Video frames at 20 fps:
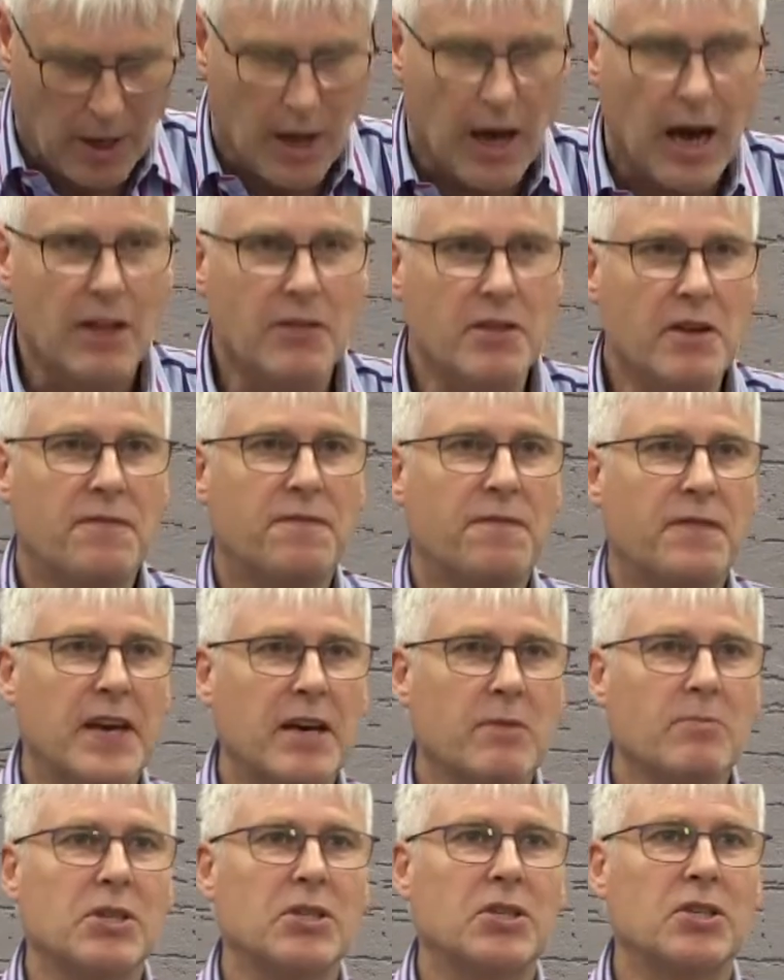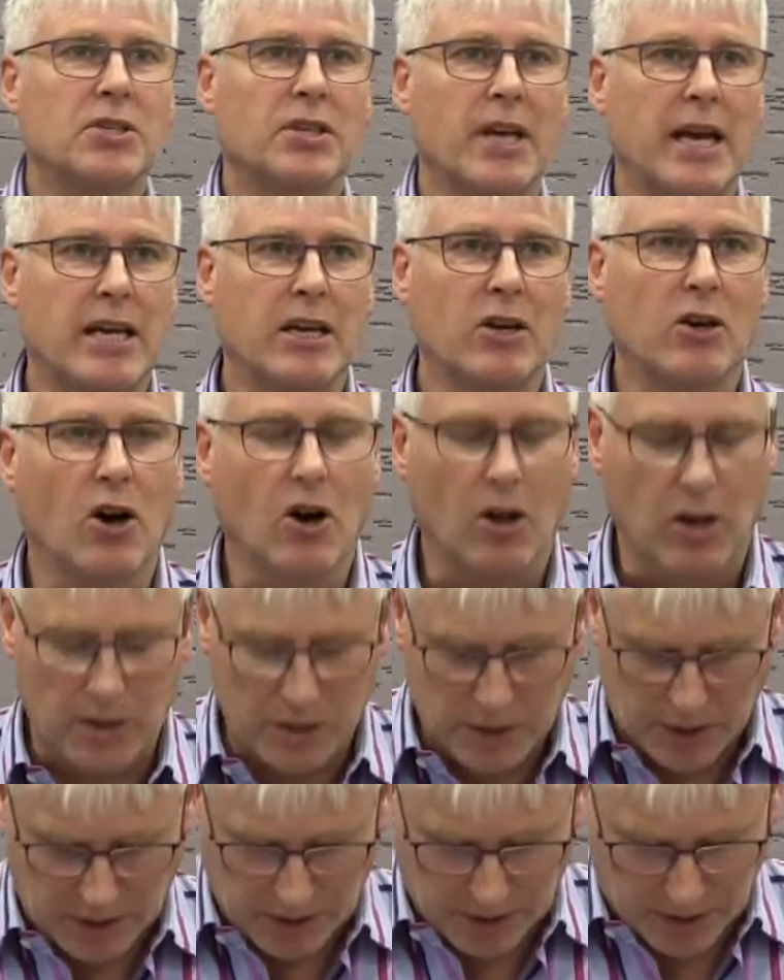And the famous
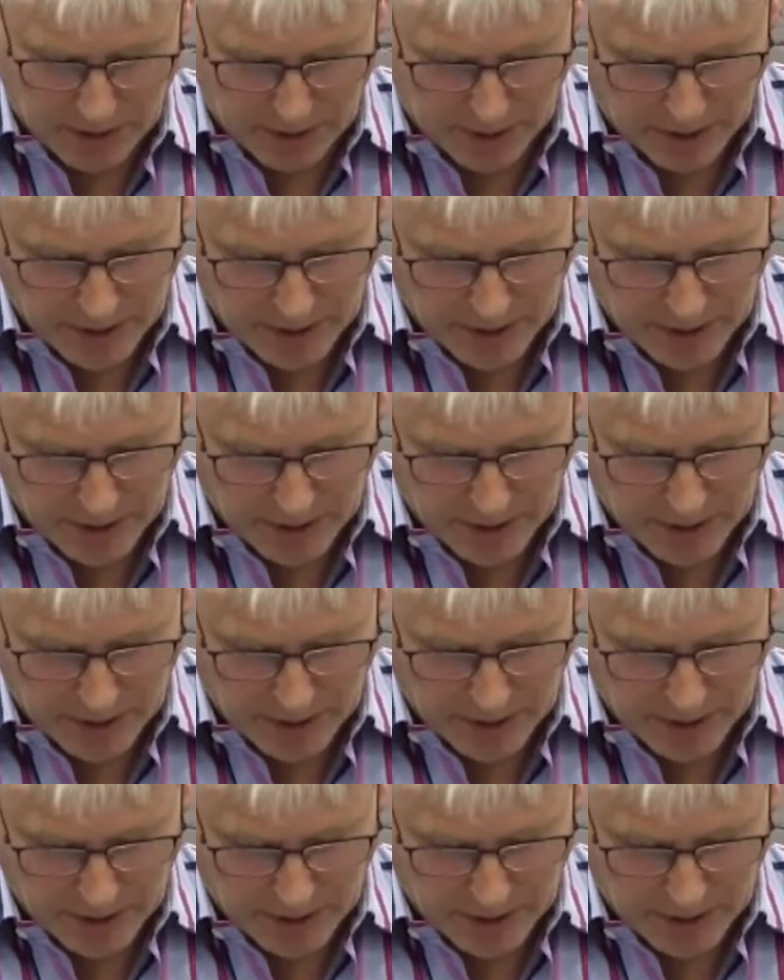psychologist